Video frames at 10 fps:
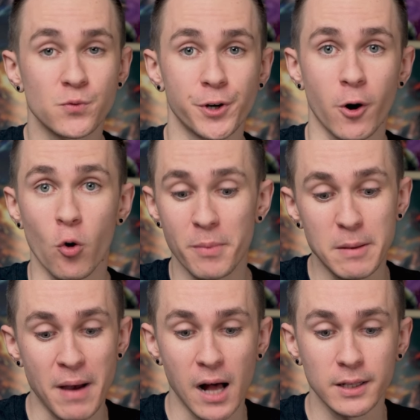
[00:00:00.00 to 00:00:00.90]
for your
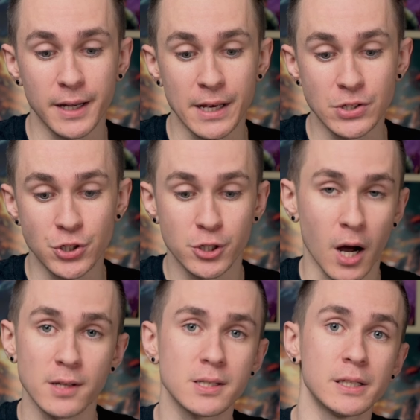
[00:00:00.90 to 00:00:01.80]
homemade palette is you
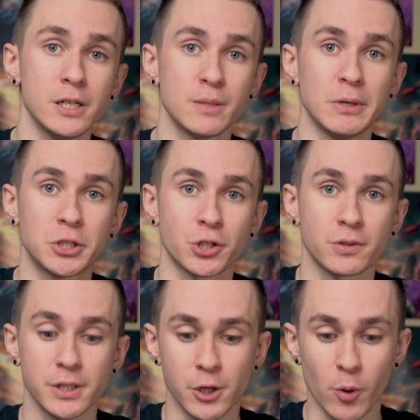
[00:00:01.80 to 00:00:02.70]
constantly need to make
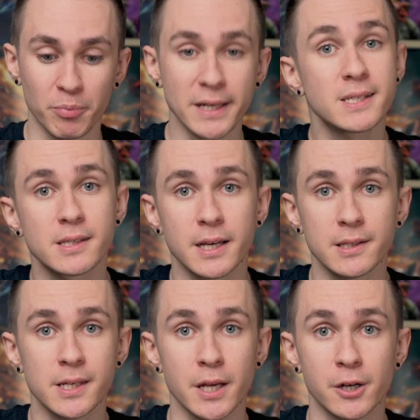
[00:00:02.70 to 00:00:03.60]
sure that you're replacing the
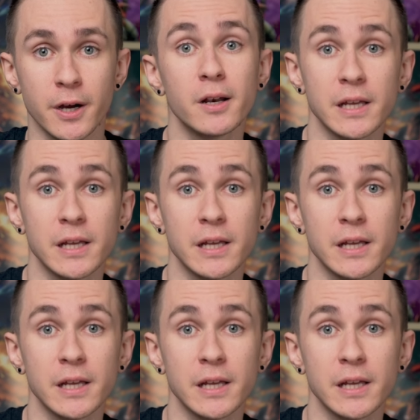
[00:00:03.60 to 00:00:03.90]
container and